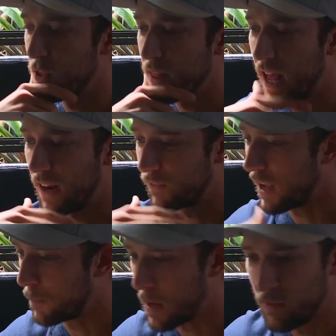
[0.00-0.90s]
than that, I've
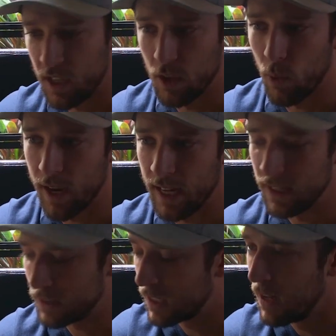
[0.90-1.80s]
kept everything the way it
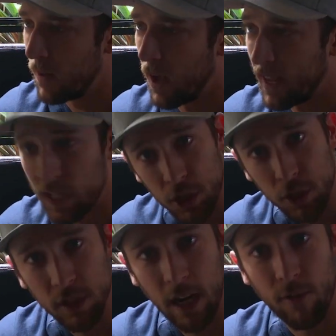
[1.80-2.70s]
is.
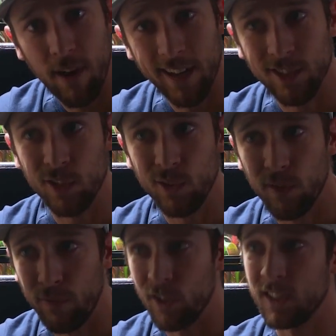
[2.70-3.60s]
Issues that I've ran into, the
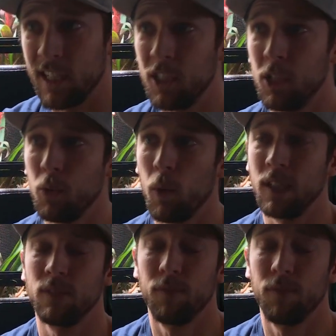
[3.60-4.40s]
first issue was